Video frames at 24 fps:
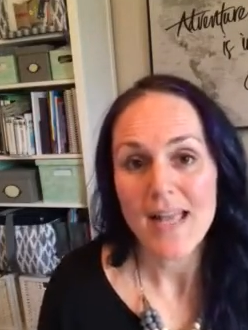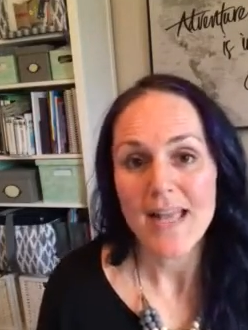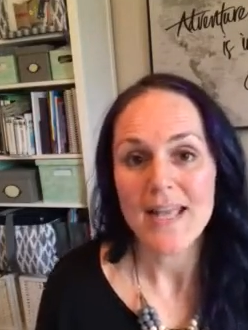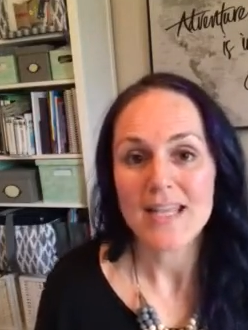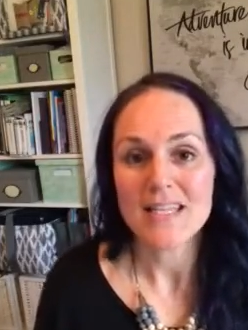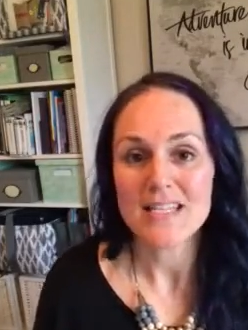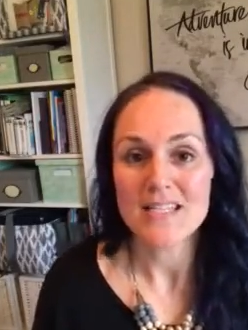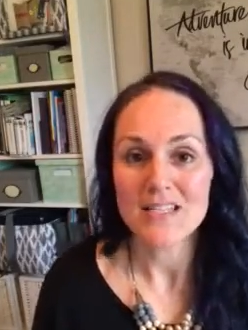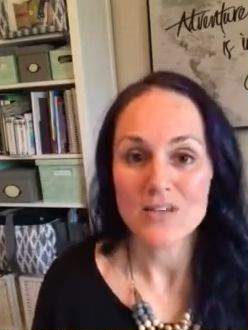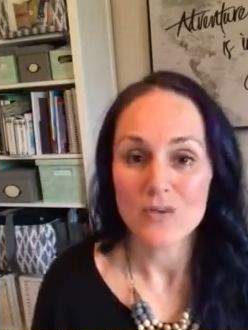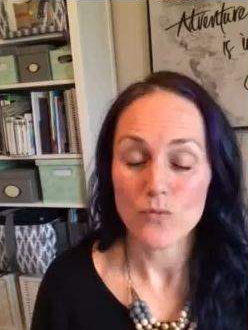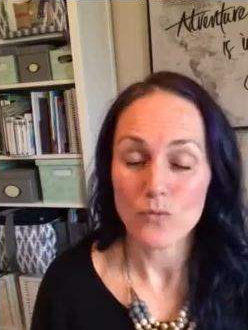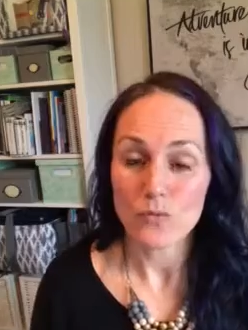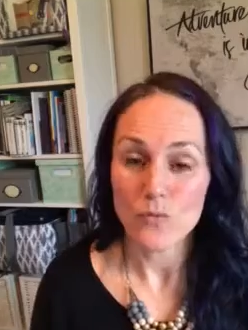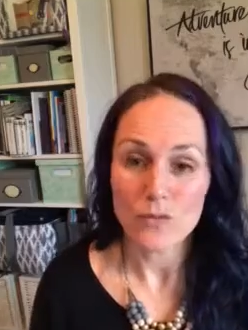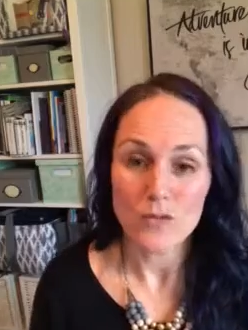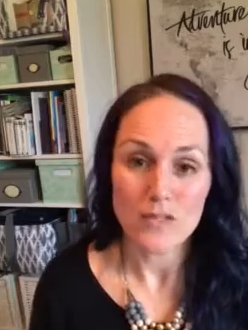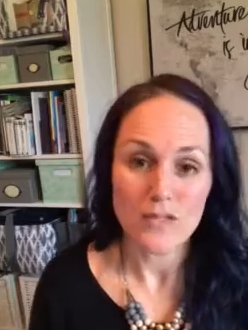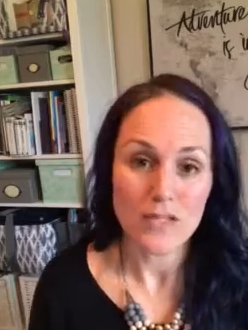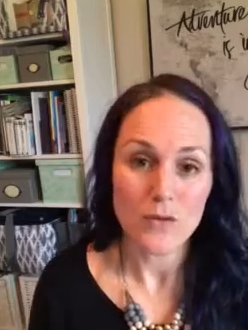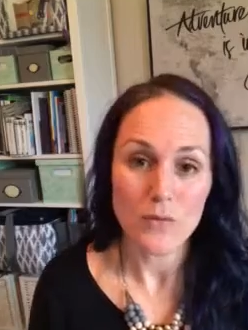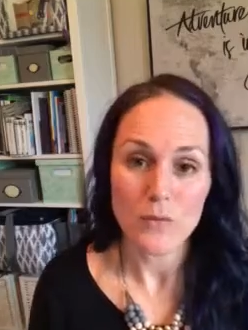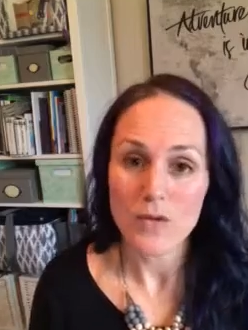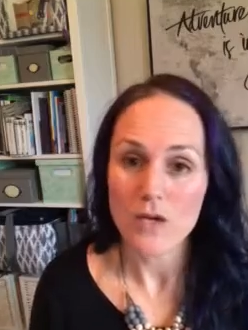it's
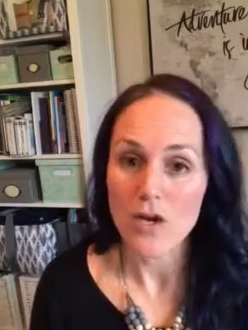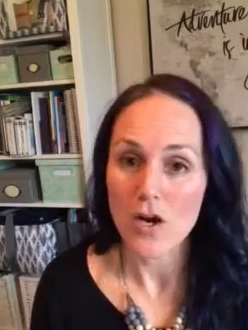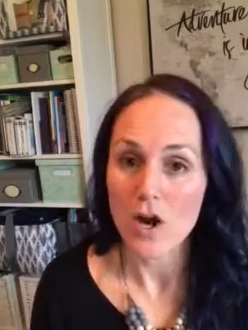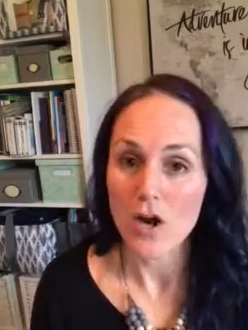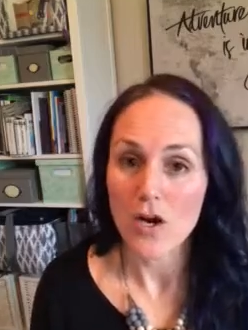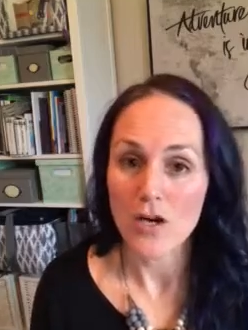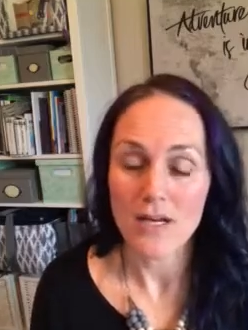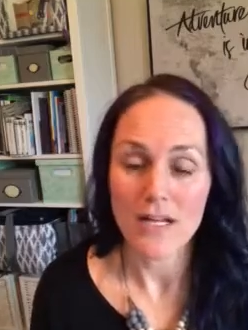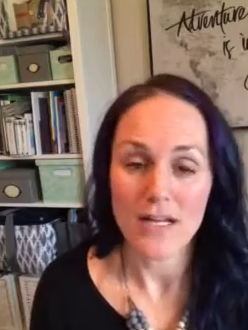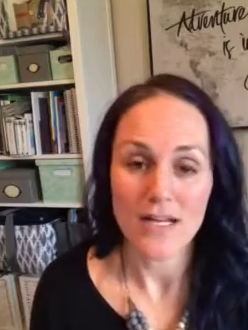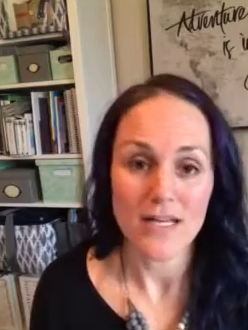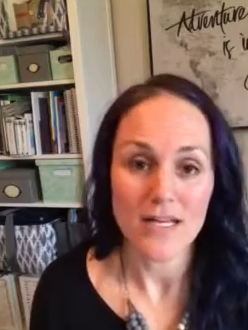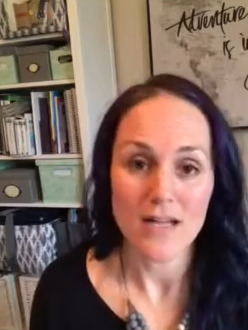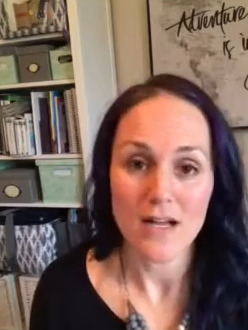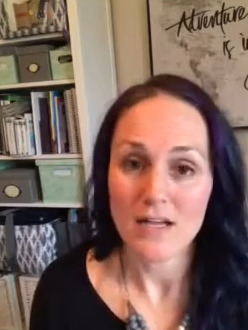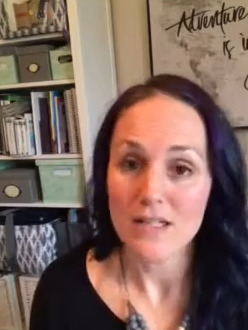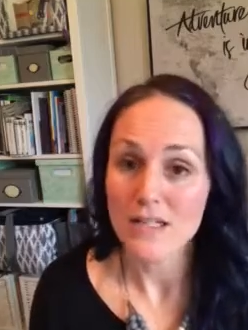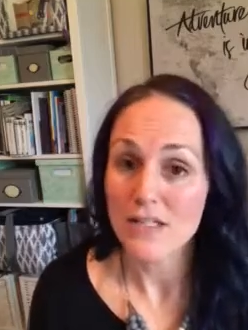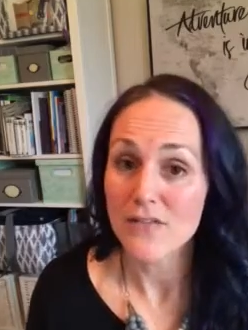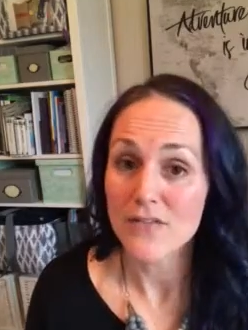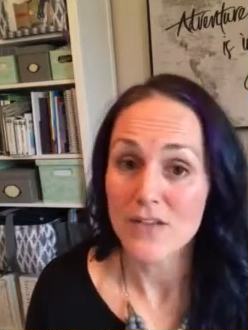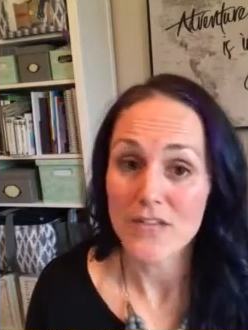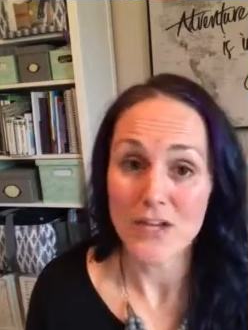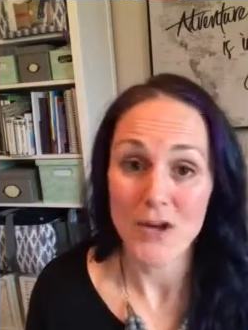really regarding Young
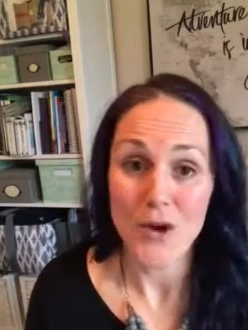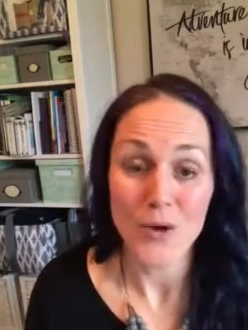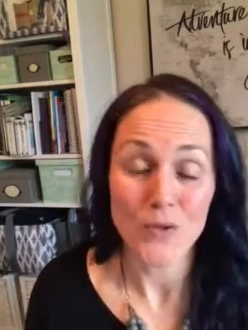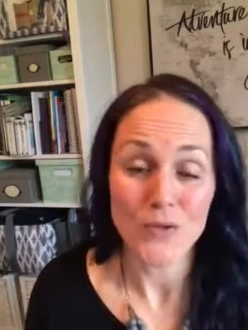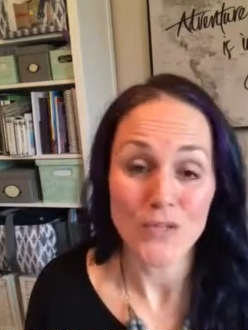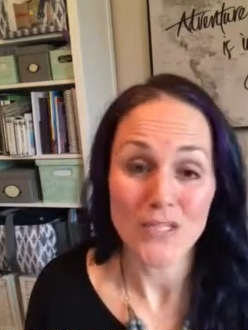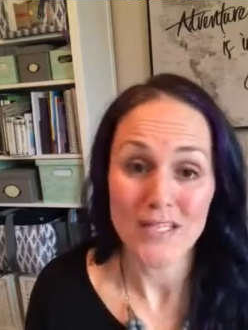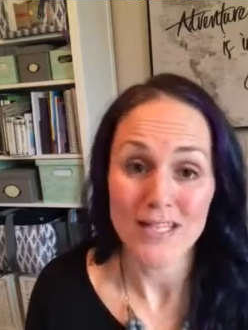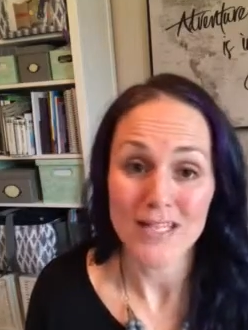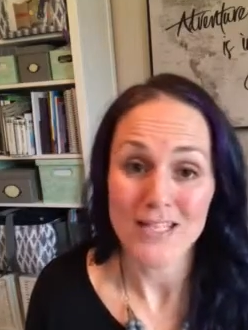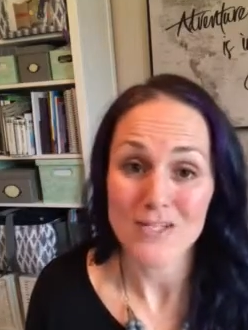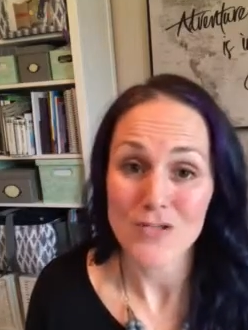Living only.